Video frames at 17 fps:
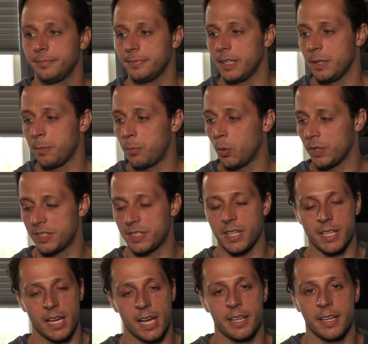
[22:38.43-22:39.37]
He points to
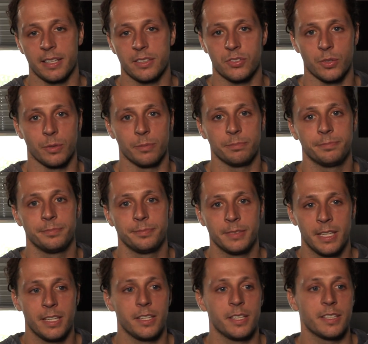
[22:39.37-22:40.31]
the guy next to him.
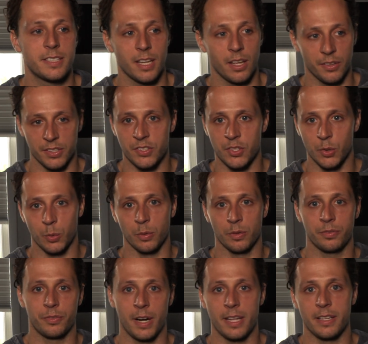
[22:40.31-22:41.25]
You could tell the two were
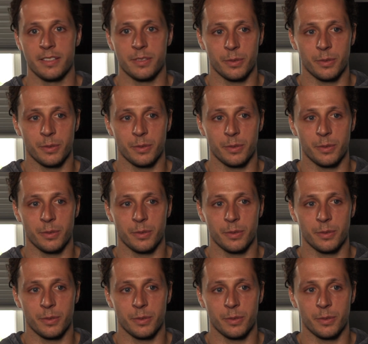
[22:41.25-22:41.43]
friends.